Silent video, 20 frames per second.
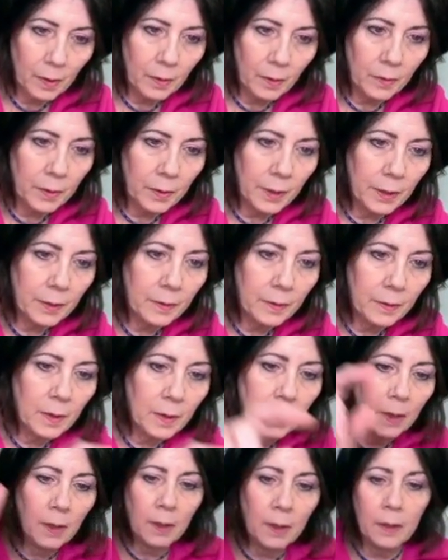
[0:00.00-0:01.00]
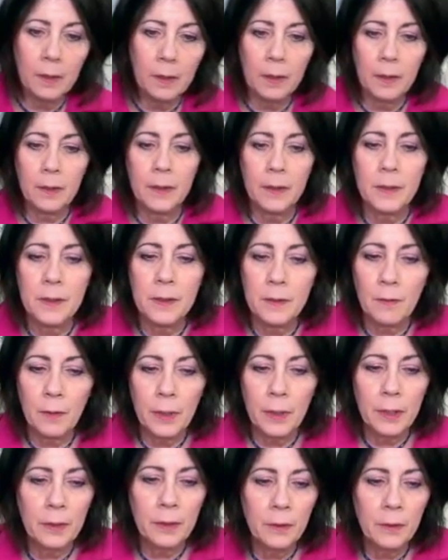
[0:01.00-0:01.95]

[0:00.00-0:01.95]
Okay. Uh, is it right?